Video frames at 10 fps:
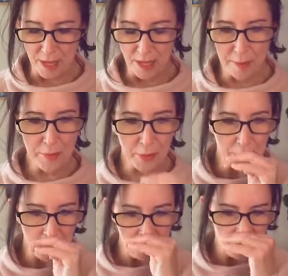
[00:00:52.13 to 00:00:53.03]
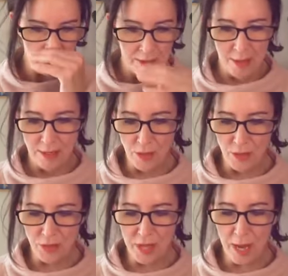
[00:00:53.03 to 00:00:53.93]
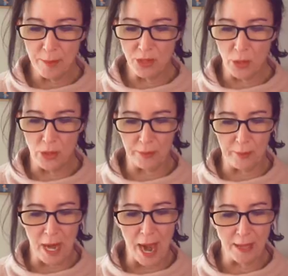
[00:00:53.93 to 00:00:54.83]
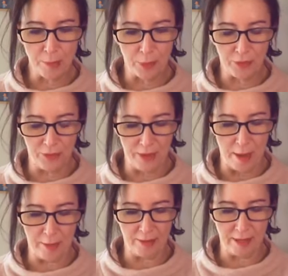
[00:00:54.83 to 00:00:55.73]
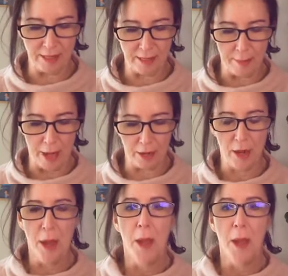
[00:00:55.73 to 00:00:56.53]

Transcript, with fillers: Let me pull it up. Now, the thing I'm showing this, I'm going to hide the person's name because that doesn't matter.